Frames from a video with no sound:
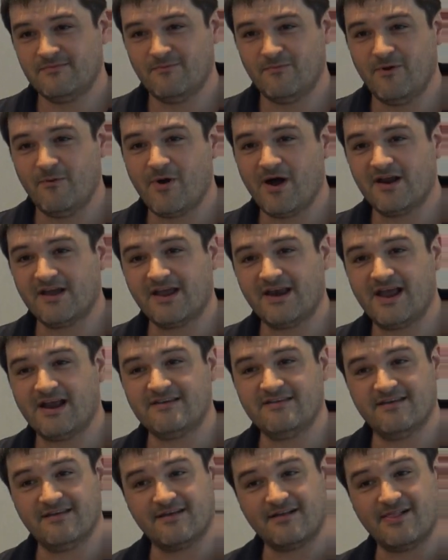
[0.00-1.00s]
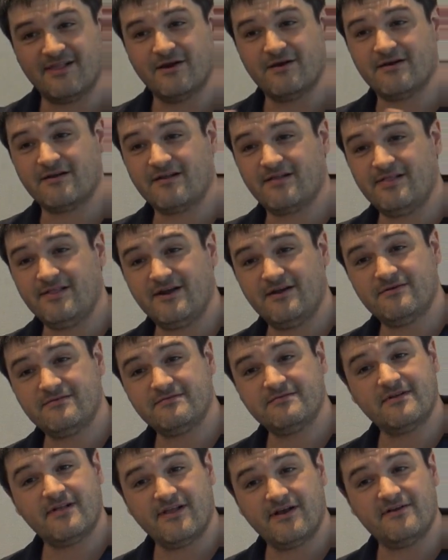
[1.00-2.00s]
we want to connect to clear
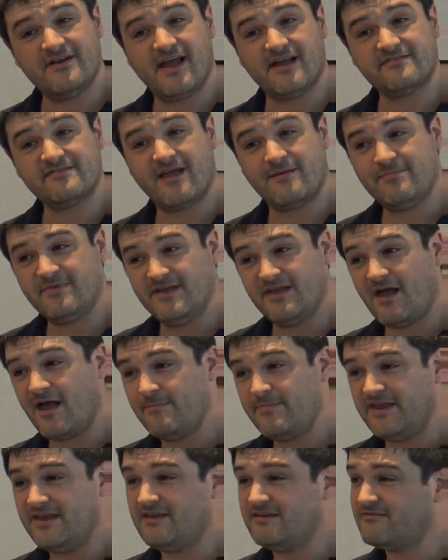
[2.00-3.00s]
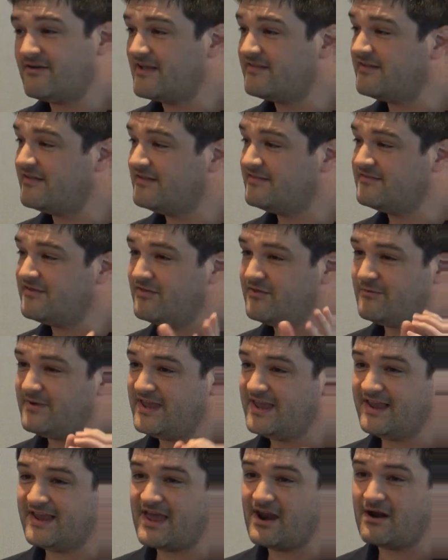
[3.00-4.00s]
text IP addresses so that we
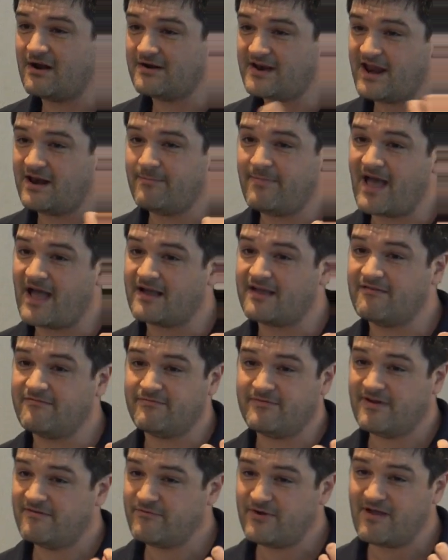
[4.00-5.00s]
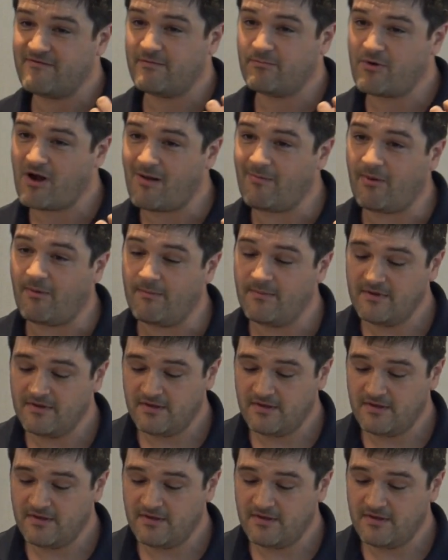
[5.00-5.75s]
can get our data back if we have a problem.